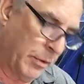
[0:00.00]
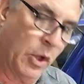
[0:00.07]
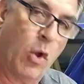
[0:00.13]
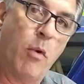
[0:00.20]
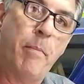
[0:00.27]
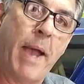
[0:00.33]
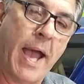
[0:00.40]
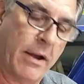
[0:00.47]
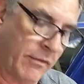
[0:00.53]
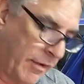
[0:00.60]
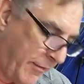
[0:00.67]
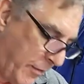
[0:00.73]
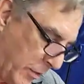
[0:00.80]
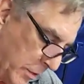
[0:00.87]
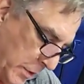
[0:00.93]
Low battery
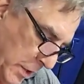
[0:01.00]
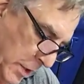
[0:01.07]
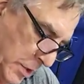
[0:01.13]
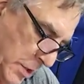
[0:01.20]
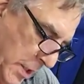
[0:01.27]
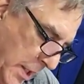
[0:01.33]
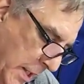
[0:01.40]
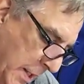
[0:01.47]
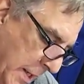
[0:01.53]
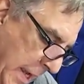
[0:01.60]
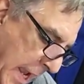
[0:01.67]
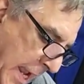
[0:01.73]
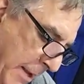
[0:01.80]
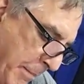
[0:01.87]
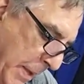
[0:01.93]
voltage.
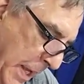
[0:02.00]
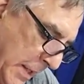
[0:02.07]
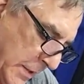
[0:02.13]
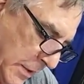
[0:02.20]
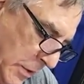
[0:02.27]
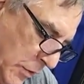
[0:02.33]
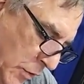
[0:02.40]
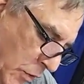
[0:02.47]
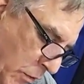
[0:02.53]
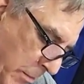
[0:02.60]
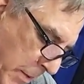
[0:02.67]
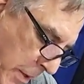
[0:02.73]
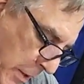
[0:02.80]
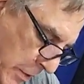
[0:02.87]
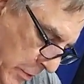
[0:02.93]
ABS control
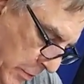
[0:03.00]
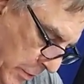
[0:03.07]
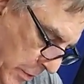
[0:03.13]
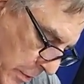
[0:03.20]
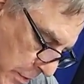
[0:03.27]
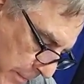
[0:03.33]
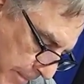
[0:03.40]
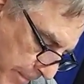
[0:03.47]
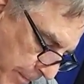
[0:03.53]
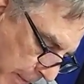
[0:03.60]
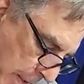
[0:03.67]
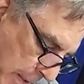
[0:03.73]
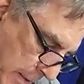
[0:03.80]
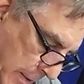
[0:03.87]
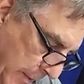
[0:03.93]
module.
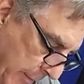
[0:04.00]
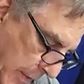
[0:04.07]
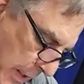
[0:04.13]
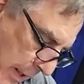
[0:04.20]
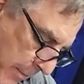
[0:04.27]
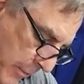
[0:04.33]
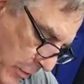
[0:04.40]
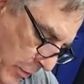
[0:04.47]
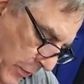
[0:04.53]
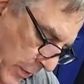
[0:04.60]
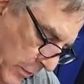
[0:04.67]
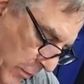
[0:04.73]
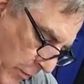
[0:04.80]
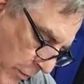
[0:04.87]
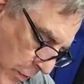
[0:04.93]
I feel like I'm doing
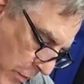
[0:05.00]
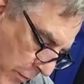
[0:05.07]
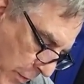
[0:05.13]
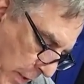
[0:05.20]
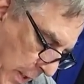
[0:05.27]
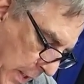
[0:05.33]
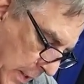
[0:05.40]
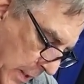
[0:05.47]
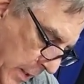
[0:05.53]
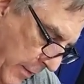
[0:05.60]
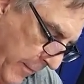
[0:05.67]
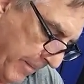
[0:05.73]
these over and over again here.